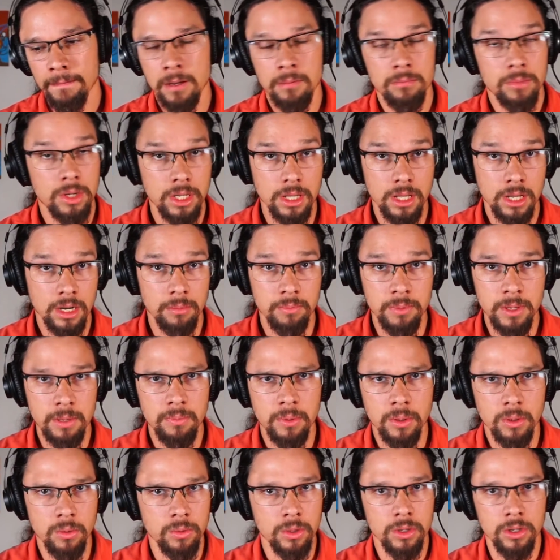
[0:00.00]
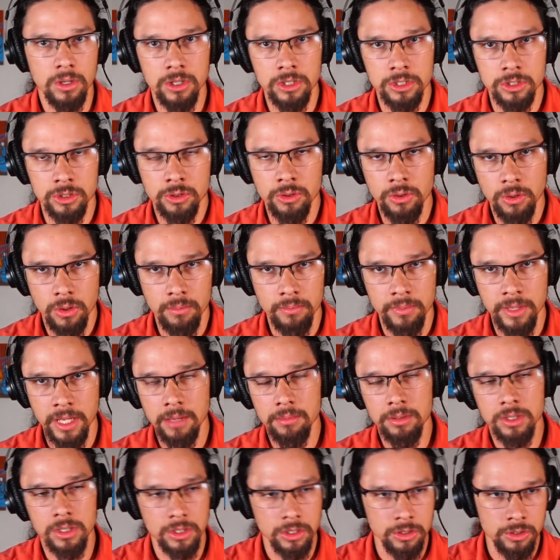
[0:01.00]
But a lot of people will be
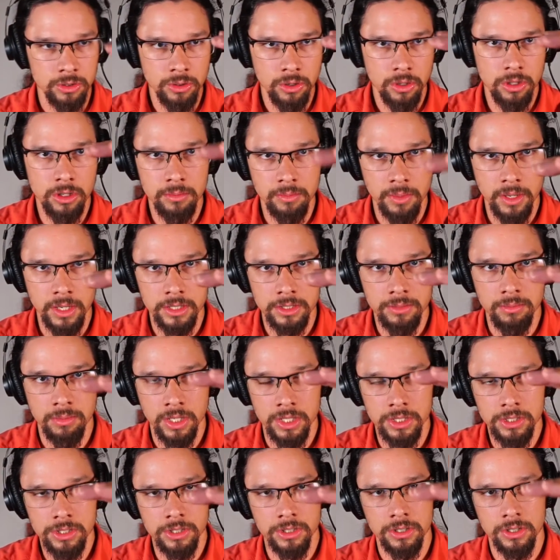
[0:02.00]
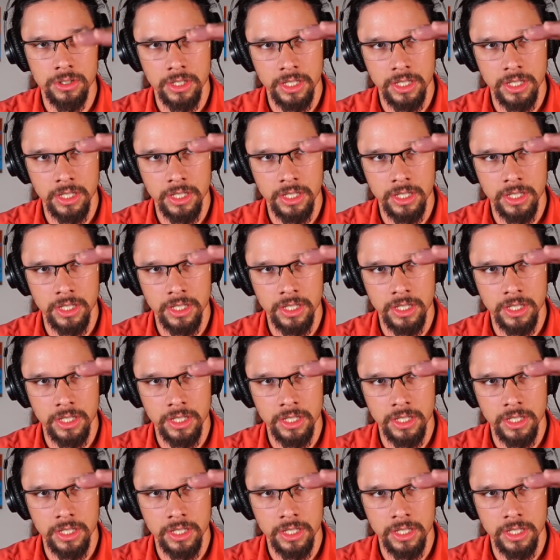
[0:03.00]
able to control their blood sugar,